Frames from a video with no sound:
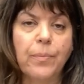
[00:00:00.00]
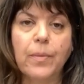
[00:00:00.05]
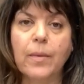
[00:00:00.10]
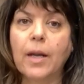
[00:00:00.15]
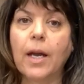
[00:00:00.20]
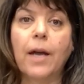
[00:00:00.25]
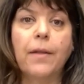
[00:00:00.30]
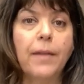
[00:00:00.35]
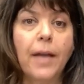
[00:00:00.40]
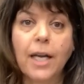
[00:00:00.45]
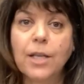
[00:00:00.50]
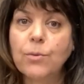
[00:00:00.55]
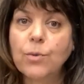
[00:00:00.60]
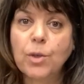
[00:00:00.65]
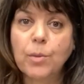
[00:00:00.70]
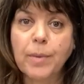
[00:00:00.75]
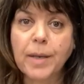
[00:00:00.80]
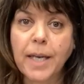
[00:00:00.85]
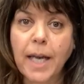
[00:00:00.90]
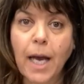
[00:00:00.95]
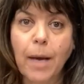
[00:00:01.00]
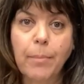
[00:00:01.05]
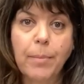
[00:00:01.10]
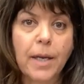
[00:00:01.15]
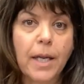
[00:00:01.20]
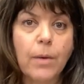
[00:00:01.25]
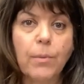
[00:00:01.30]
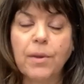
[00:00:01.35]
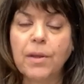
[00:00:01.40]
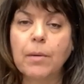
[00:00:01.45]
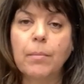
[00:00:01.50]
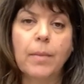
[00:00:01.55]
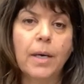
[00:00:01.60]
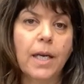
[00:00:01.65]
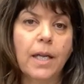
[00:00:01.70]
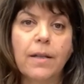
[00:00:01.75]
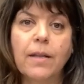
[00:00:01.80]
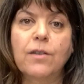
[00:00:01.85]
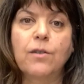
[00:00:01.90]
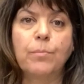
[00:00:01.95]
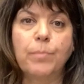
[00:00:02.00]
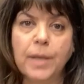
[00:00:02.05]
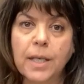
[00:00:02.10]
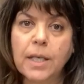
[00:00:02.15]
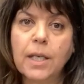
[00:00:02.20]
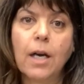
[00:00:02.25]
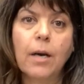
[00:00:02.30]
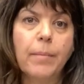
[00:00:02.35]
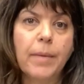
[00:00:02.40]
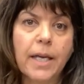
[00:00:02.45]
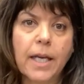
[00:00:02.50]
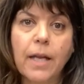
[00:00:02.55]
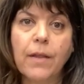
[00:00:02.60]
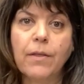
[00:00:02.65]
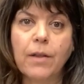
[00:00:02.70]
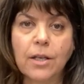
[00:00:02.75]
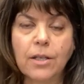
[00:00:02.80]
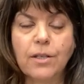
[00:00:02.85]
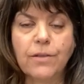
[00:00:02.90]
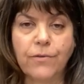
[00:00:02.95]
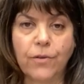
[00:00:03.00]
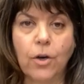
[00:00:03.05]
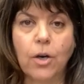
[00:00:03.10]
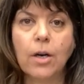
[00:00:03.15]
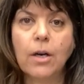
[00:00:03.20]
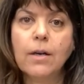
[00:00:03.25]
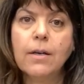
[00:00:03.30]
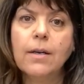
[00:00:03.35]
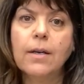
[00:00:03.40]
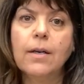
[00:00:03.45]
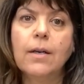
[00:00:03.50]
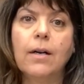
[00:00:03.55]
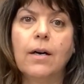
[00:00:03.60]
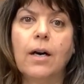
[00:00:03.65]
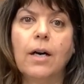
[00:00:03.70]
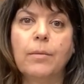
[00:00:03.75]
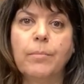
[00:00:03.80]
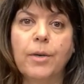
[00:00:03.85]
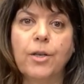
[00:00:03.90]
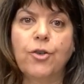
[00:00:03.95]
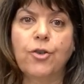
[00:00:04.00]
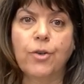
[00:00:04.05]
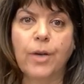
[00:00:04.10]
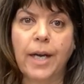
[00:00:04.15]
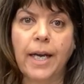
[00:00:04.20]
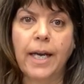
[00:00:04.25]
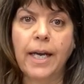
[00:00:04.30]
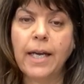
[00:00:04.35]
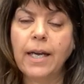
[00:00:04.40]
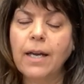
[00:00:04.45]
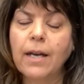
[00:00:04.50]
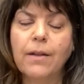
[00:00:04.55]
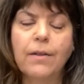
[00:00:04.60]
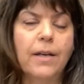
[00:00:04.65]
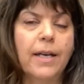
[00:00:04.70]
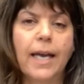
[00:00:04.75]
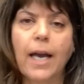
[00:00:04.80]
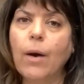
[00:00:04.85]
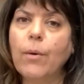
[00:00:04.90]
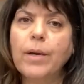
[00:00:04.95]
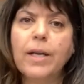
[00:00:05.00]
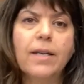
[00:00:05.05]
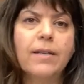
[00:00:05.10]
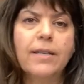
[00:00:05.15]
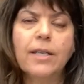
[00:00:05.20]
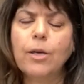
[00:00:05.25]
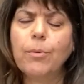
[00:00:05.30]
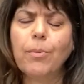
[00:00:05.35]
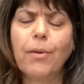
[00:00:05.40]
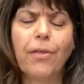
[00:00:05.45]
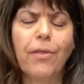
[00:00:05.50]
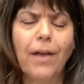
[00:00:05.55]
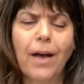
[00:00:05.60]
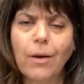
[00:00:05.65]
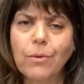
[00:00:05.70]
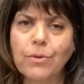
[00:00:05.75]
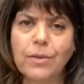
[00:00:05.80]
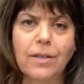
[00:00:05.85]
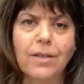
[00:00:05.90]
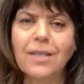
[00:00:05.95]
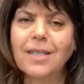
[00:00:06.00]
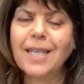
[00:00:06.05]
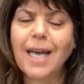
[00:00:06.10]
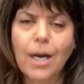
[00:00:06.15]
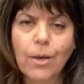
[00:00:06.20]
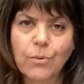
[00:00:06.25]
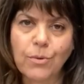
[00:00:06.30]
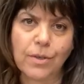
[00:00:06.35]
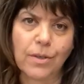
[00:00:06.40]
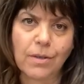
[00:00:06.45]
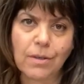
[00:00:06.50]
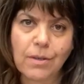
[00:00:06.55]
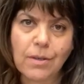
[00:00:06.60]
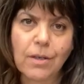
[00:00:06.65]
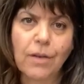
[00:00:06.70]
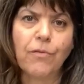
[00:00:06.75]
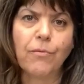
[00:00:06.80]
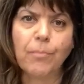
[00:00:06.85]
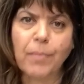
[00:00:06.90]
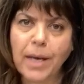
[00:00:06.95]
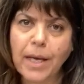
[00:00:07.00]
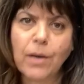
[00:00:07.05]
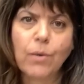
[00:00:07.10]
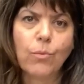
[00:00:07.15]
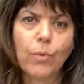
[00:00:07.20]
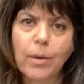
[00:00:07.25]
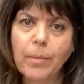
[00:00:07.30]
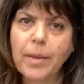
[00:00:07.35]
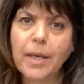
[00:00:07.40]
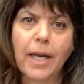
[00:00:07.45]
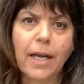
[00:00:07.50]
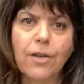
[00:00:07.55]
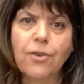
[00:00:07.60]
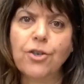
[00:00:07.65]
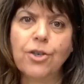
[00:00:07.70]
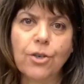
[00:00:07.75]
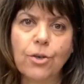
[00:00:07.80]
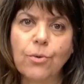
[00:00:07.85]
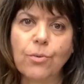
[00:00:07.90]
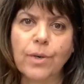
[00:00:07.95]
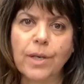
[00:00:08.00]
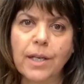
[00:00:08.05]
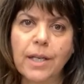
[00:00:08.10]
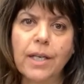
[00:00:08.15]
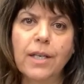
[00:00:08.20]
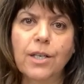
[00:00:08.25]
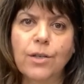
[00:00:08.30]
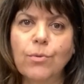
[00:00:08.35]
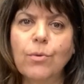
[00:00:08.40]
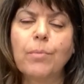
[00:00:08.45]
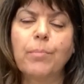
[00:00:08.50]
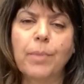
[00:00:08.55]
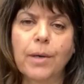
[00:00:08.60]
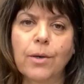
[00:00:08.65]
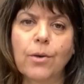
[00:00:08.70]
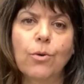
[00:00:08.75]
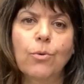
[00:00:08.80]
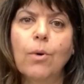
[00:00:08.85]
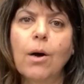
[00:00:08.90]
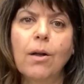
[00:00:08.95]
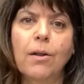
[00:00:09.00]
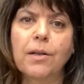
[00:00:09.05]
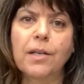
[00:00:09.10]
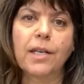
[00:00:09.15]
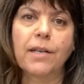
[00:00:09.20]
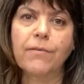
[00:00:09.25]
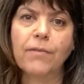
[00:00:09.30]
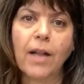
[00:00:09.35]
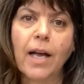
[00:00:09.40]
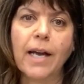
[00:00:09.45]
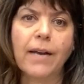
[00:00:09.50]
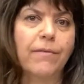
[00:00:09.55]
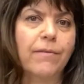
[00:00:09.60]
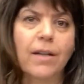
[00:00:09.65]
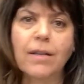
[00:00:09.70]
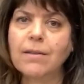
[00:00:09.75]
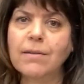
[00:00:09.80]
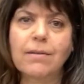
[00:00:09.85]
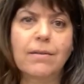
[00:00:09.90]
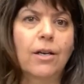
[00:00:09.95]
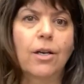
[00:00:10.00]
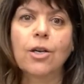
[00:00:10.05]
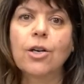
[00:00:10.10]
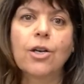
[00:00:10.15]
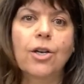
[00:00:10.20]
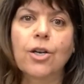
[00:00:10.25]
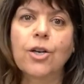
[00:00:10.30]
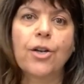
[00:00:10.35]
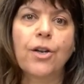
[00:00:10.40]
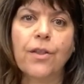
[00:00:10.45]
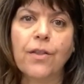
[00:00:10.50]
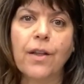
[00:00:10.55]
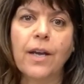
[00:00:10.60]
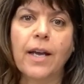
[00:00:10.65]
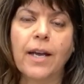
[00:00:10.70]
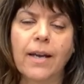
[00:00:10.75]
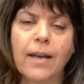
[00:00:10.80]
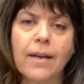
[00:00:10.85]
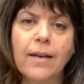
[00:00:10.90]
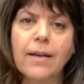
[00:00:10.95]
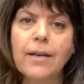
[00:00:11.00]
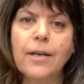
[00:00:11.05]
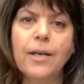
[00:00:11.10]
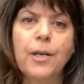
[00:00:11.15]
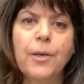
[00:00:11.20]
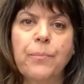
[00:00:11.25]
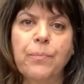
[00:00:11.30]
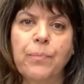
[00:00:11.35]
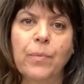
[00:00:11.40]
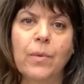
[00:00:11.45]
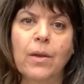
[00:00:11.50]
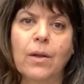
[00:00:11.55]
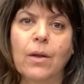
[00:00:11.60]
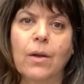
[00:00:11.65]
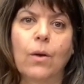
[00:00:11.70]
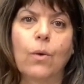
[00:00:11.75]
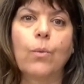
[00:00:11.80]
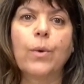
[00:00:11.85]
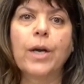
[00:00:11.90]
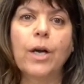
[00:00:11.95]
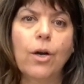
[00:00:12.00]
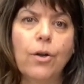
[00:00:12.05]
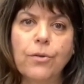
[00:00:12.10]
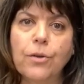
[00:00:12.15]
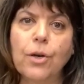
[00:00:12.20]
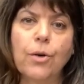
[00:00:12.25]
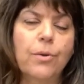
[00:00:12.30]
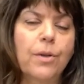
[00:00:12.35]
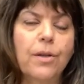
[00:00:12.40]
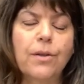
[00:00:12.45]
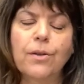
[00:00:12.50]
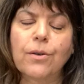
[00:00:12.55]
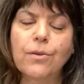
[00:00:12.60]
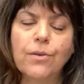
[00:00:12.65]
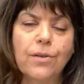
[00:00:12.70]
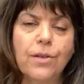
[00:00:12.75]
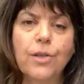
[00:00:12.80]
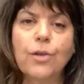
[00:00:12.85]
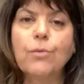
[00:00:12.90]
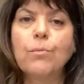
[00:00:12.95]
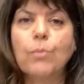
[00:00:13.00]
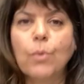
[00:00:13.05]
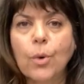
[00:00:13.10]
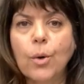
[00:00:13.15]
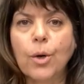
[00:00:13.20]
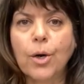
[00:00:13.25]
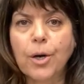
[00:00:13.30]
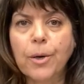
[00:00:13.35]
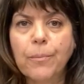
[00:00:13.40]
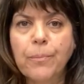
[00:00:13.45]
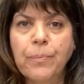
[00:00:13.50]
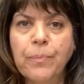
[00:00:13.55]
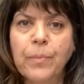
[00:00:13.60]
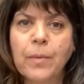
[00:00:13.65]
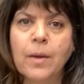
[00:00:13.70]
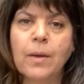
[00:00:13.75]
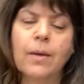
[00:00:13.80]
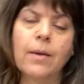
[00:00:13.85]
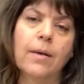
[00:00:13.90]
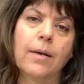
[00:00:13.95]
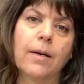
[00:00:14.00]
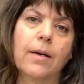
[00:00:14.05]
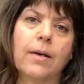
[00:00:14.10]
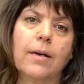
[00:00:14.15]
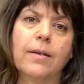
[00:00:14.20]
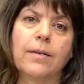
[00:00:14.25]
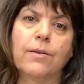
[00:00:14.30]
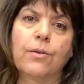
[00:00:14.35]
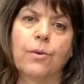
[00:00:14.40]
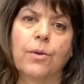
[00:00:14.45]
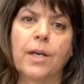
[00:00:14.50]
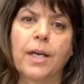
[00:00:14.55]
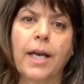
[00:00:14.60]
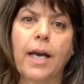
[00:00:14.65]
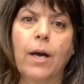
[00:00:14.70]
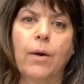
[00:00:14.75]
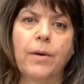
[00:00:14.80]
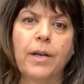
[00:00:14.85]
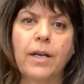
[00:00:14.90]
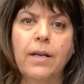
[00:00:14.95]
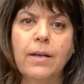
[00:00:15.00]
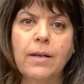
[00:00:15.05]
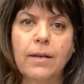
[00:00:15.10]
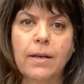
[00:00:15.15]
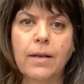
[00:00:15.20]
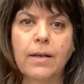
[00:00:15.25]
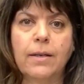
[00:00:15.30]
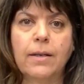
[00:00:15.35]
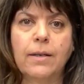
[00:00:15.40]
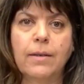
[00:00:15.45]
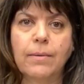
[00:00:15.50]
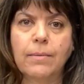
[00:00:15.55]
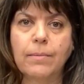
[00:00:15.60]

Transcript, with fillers: And that's what's been happening with the money that's been coming in thus far. On Measure A, the county has helped thousands, thousands of men, women, and children get to a better quality of life. That's a good thing. We all know that there's still more. So the county, uh,